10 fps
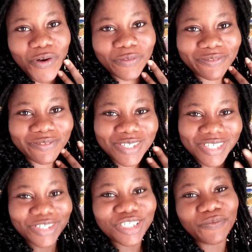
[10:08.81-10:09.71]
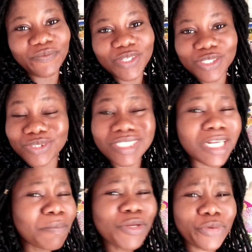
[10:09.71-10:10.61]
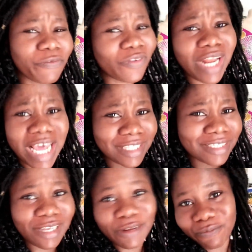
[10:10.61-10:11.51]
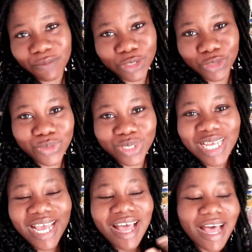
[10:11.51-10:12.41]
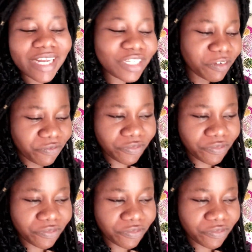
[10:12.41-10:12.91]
of such videos and let me know if you like this kind of videos i need your